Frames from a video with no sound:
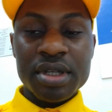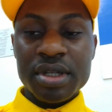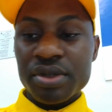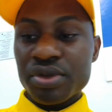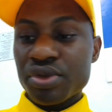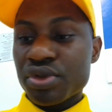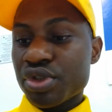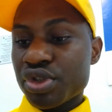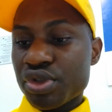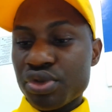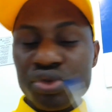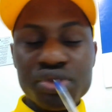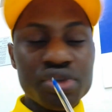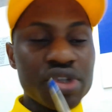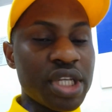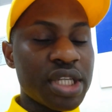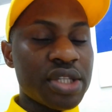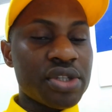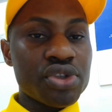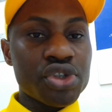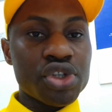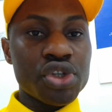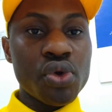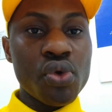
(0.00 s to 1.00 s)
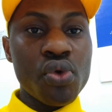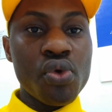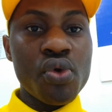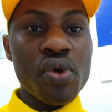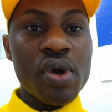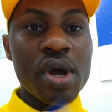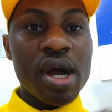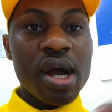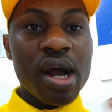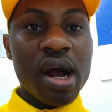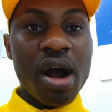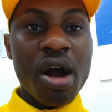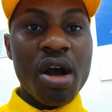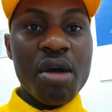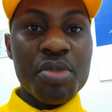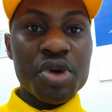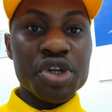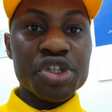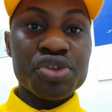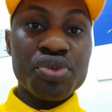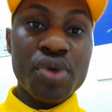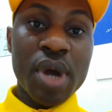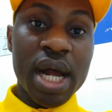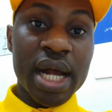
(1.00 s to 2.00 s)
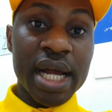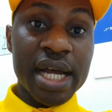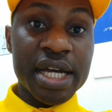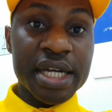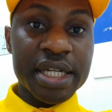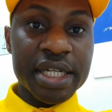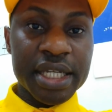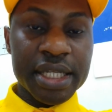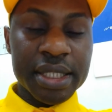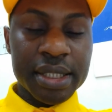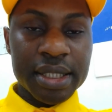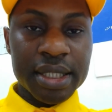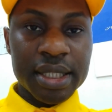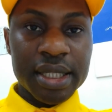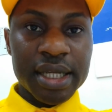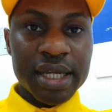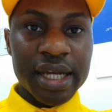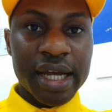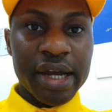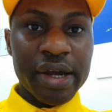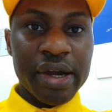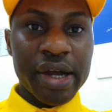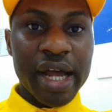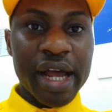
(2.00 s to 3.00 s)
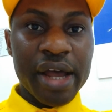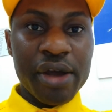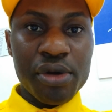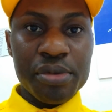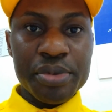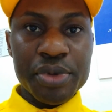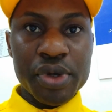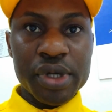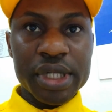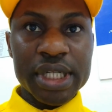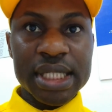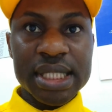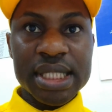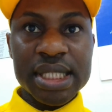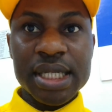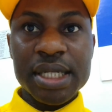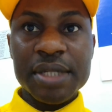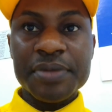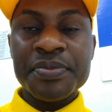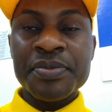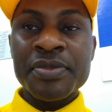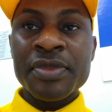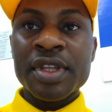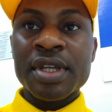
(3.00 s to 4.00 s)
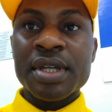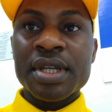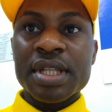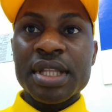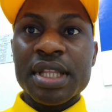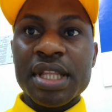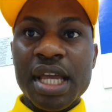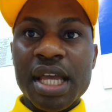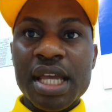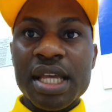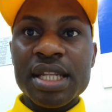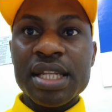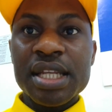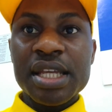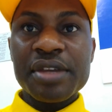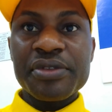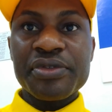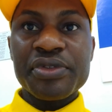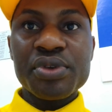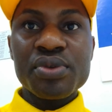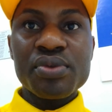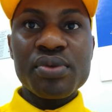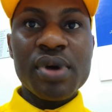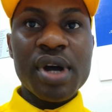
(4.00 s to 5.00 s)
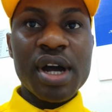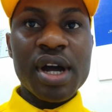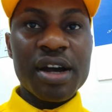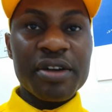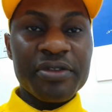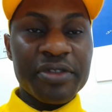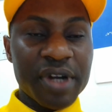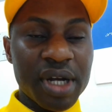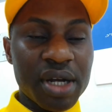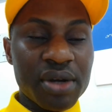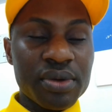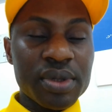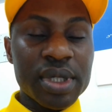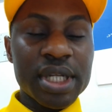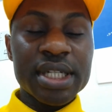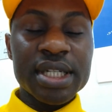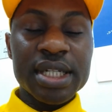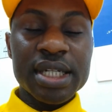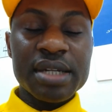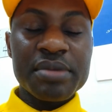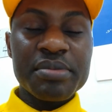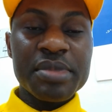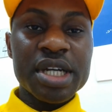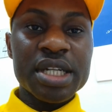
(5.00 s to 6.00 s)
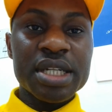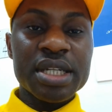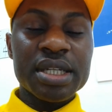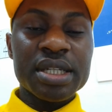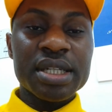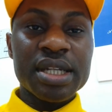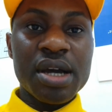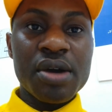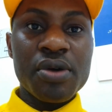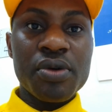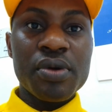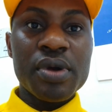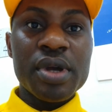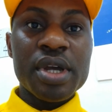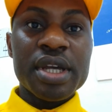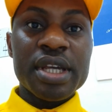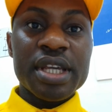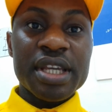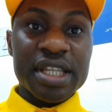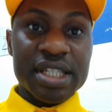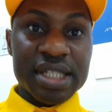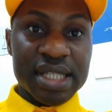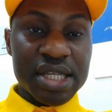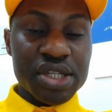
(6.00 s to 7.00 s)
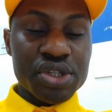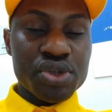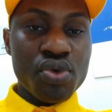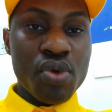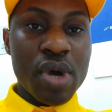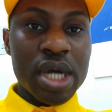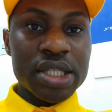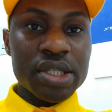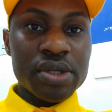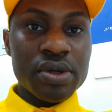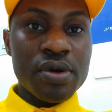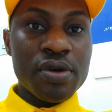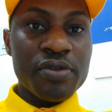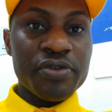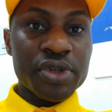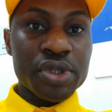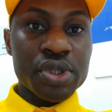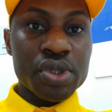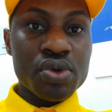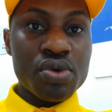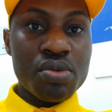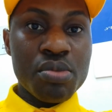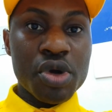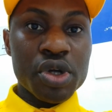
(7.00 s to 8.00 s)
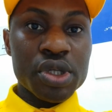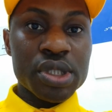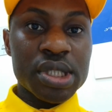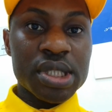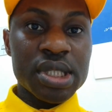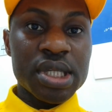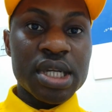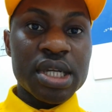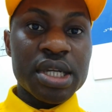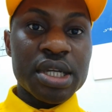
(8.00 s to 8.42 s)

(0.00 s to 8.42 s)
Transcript: You need to show how much you are earning. I hope you understand. Then if you have calculated the money, now, since you want to go for 2 months,